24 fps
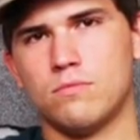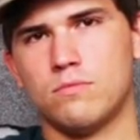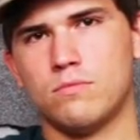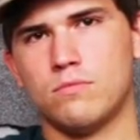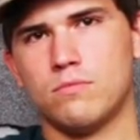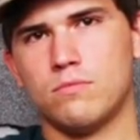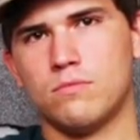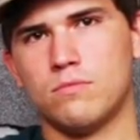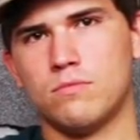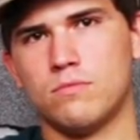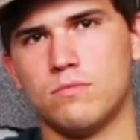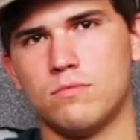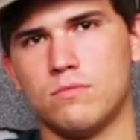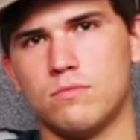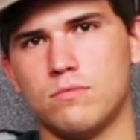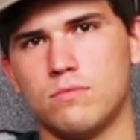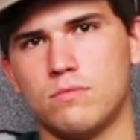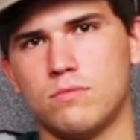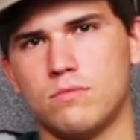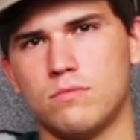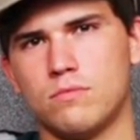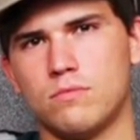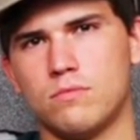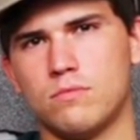
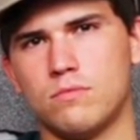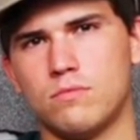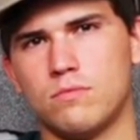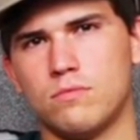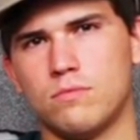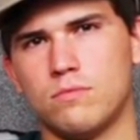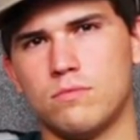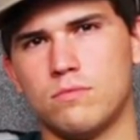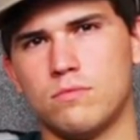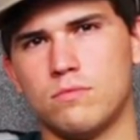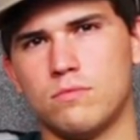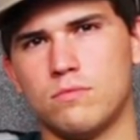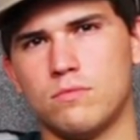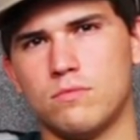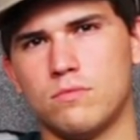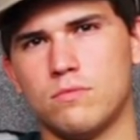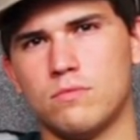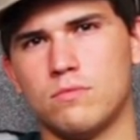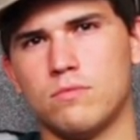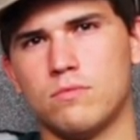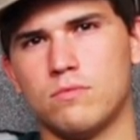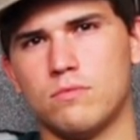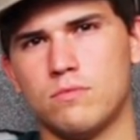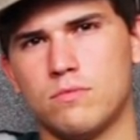
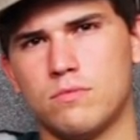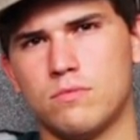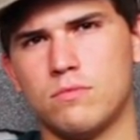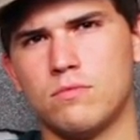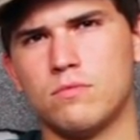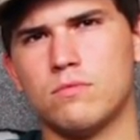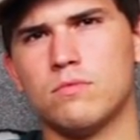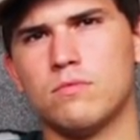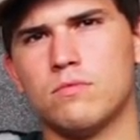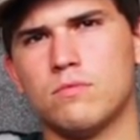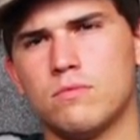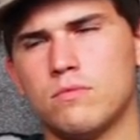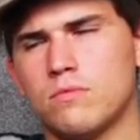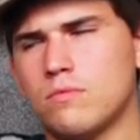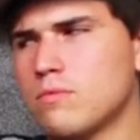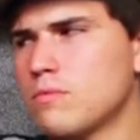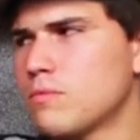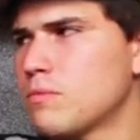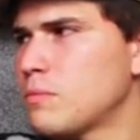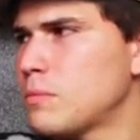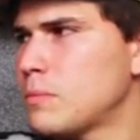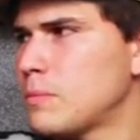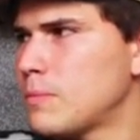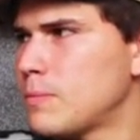
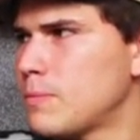[no speech]